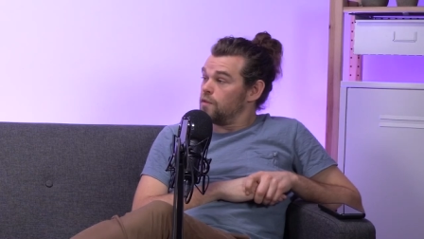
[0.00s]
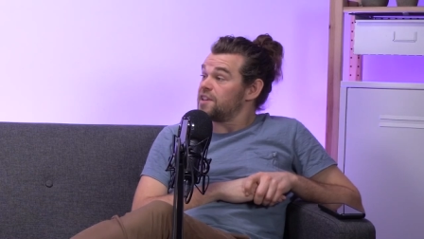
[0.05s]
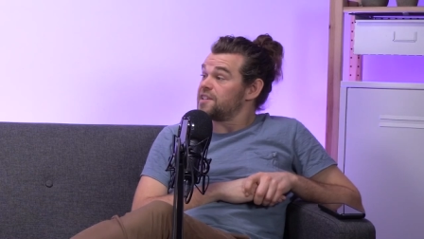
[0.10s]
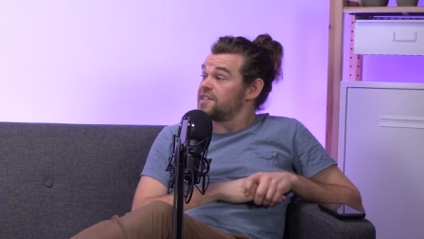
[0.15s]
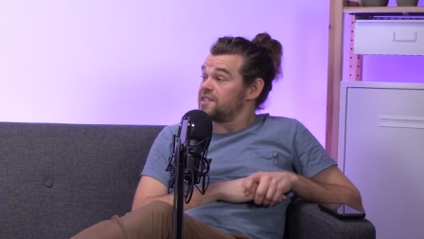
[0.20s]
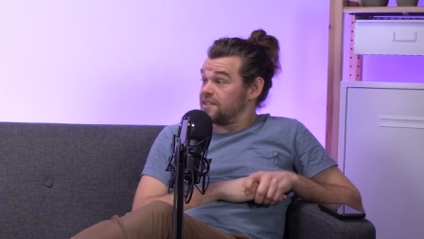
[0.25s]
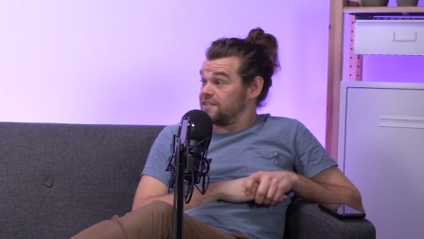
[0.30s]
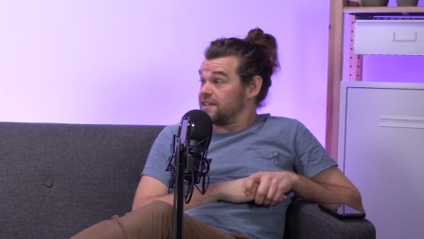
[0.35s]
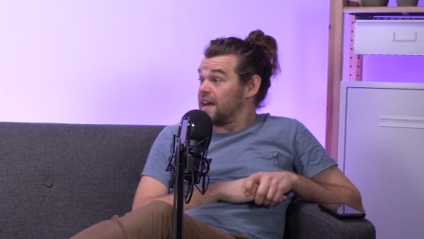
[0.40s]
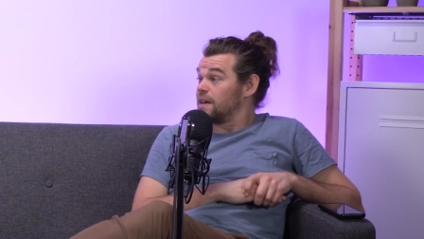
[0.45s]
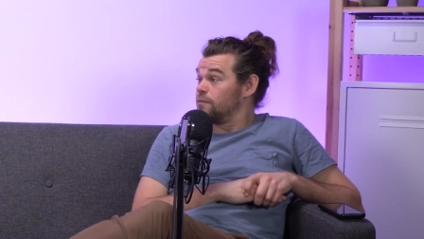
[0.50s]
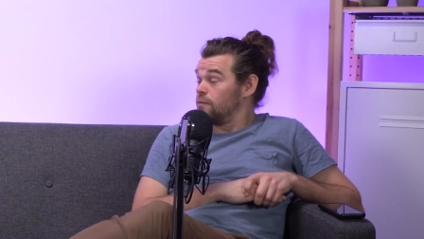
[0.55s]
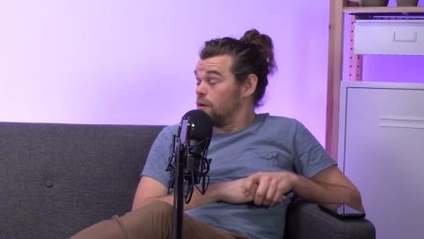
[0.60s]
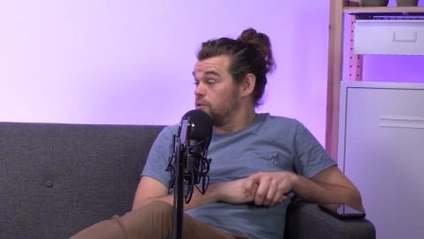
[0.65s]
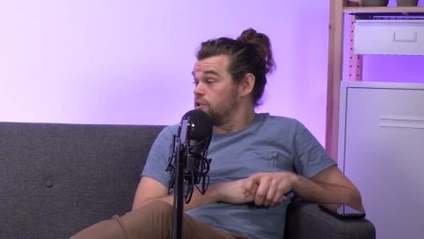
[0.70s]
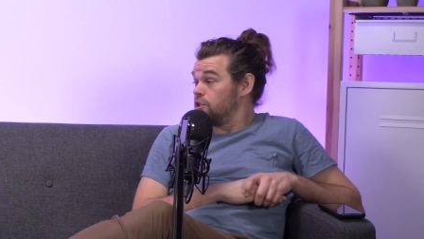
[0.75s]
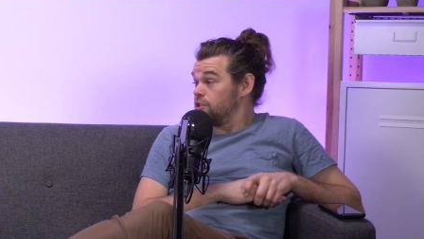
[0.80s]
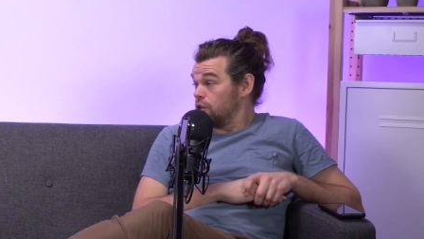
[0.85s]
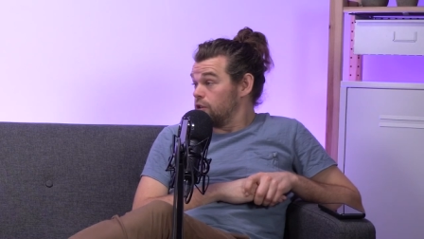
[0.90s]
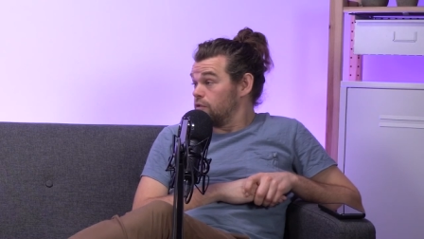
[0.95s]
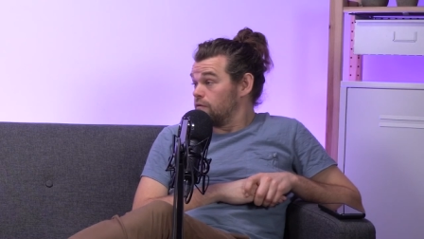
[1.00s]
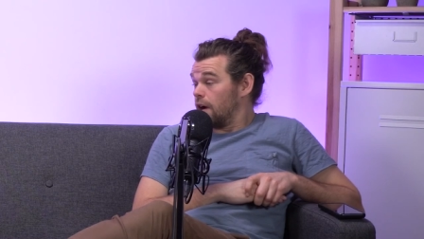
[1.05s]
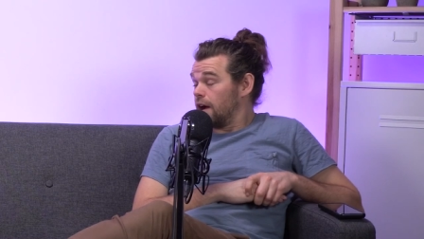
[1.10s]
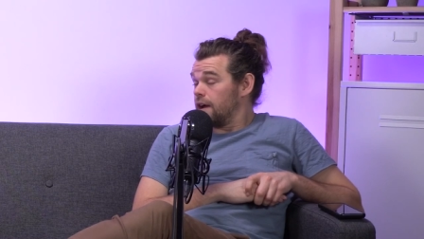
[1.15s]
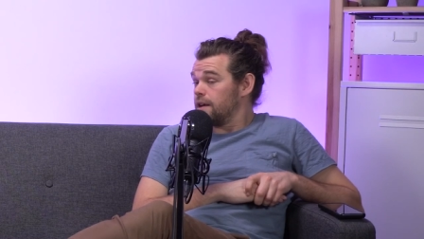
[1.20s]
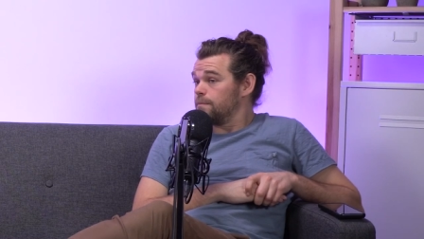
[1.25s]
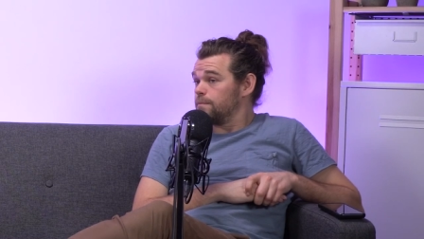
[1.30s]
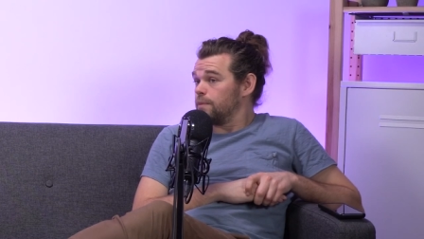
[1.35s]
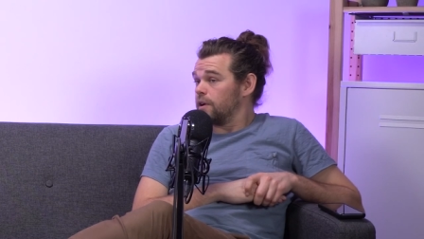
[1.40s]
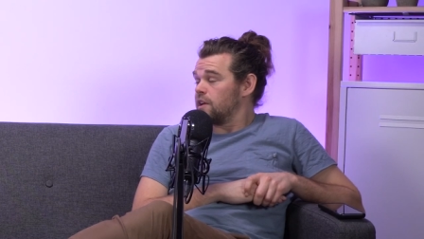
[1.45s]
Well, this is the second. What would you do,
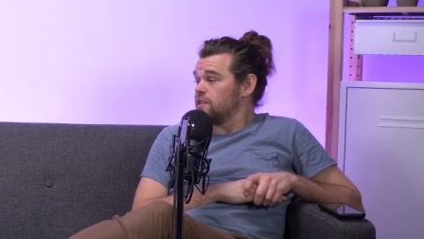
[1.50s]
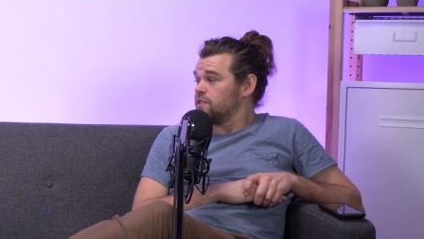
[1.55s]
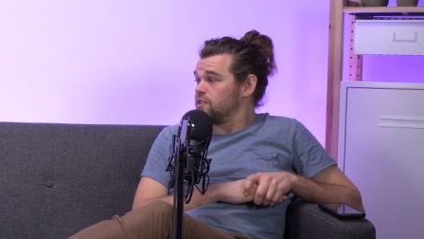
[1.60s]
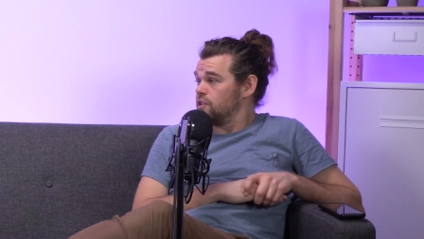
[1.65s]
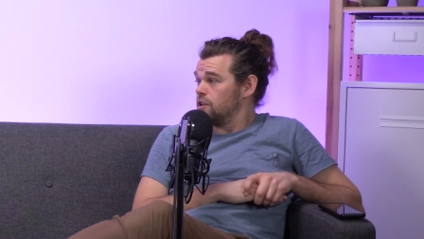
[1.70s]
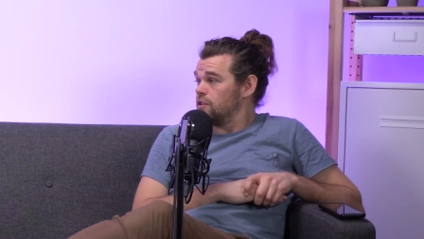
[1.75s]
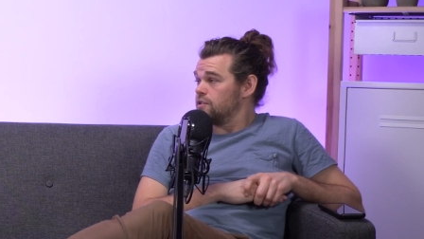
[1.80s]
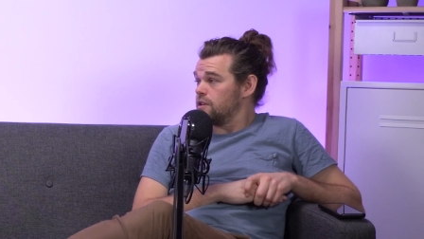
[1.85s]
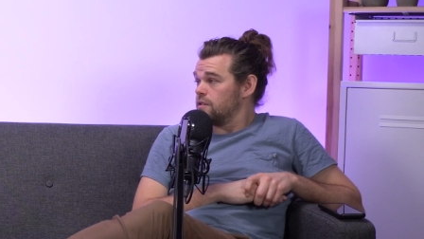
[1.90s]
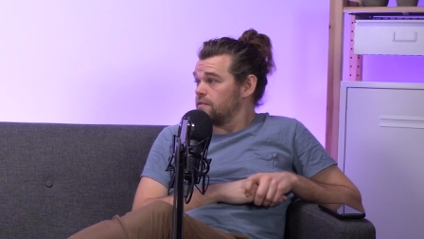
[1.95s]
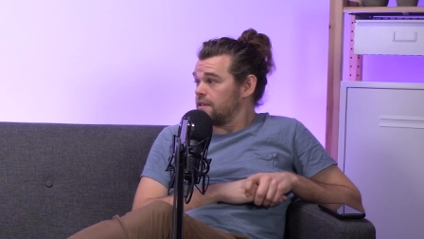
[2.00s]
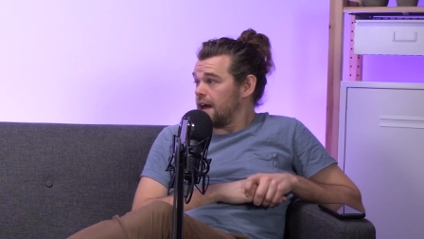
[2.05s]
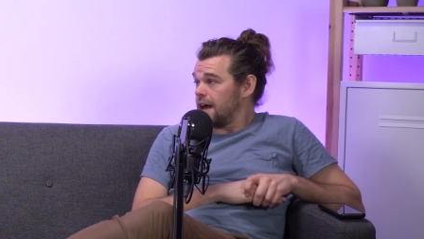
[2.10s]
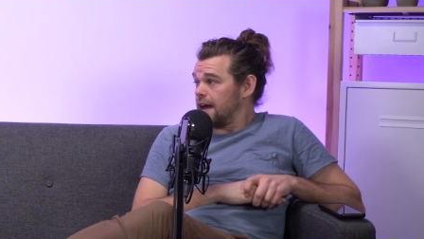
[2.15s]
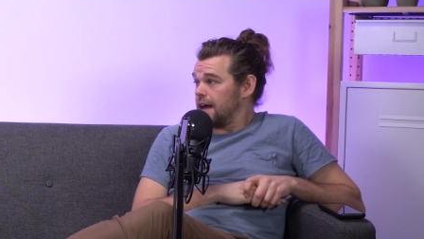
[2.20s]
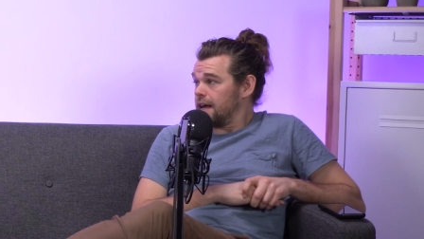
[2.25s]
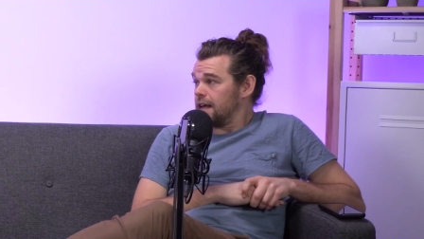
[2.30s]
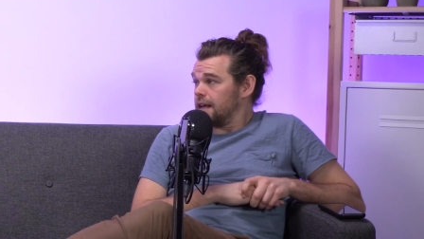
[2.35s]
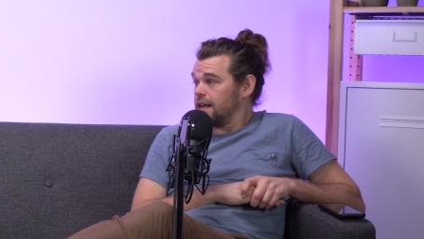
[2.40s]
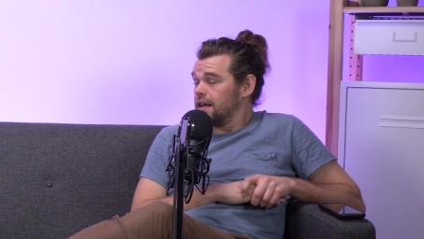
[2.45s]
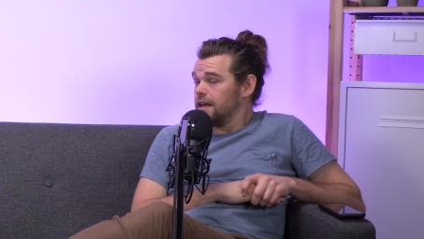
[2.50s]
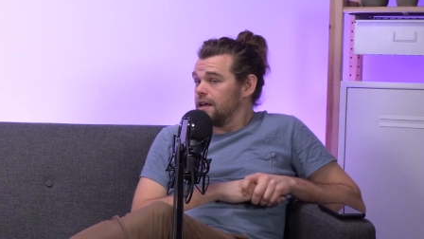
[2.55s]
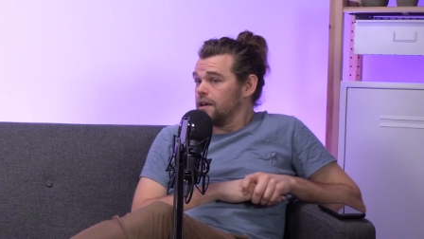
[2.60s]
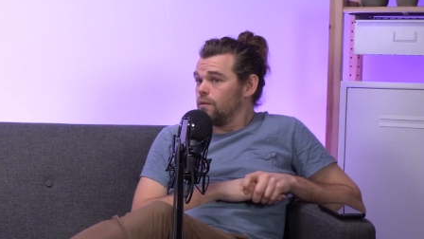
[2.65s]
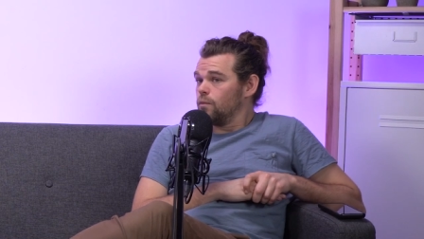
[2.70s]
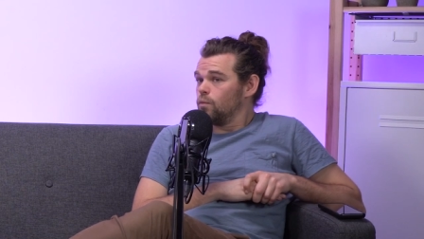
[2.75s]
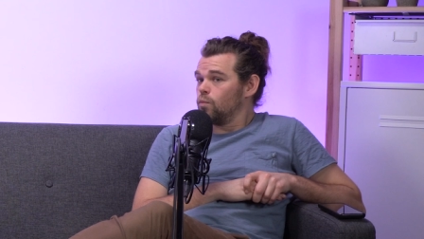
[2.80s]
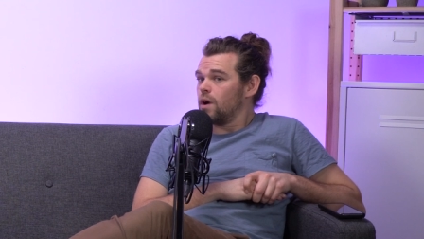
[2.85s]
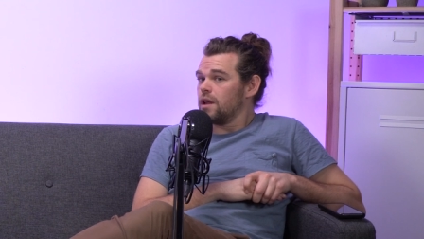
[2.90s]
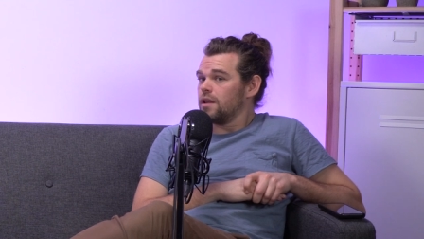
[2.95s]
right? Because do you do that?
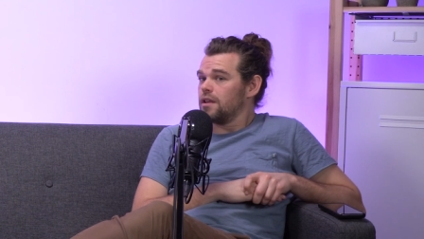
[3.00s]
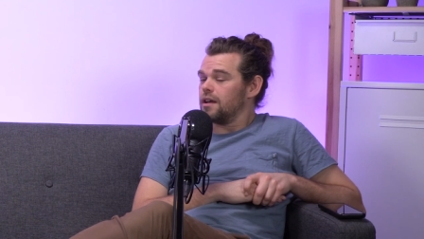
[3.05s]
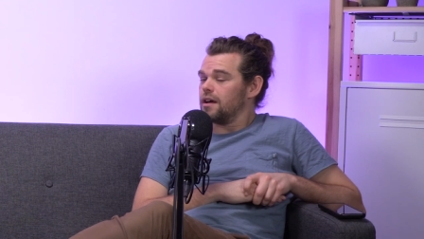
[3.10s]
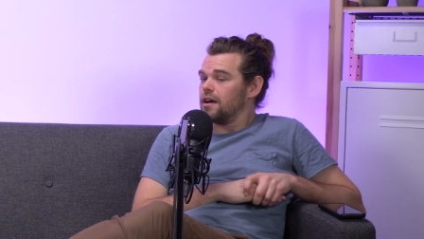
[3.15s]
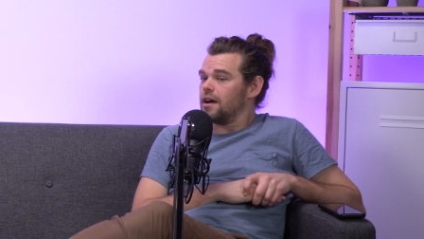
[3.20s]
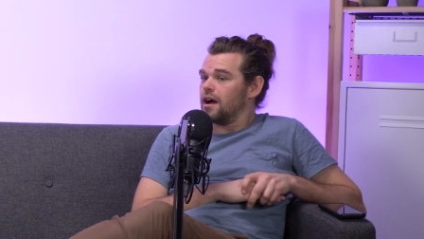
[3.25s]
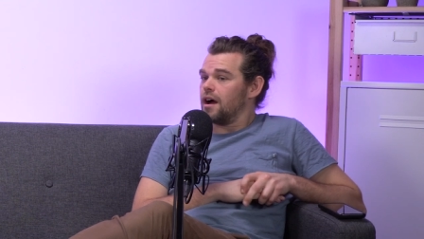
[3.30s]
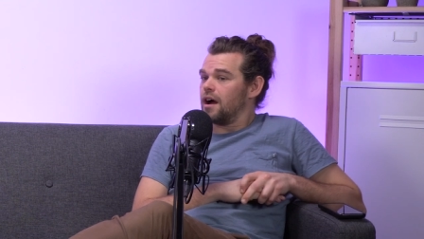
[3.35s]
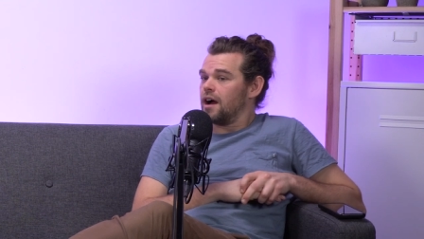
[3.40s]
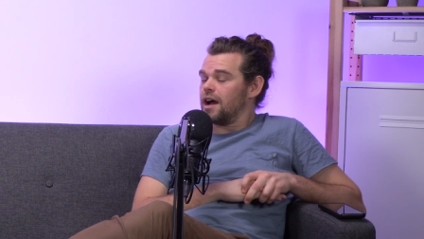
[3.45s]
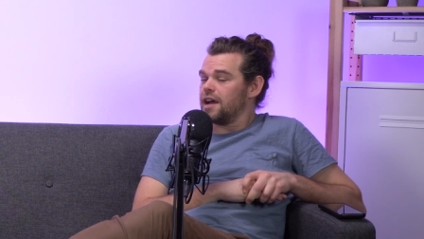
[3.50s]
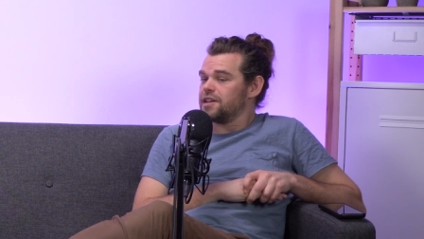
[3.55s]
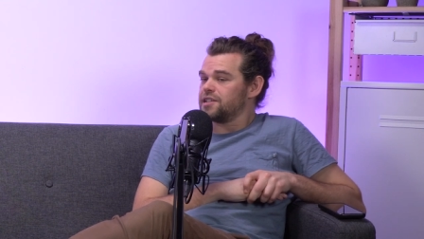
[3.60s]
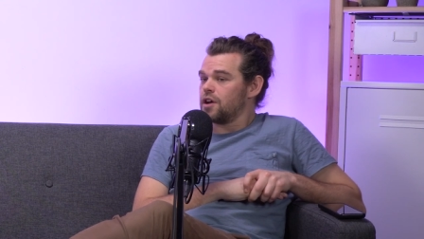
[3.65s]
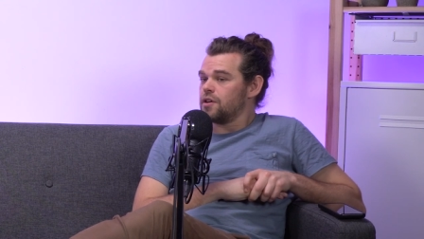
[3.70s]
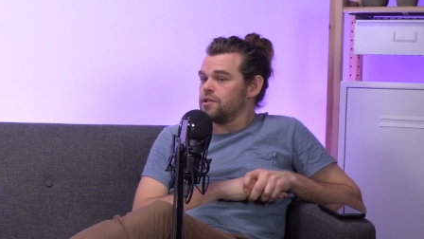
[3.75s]
Well, I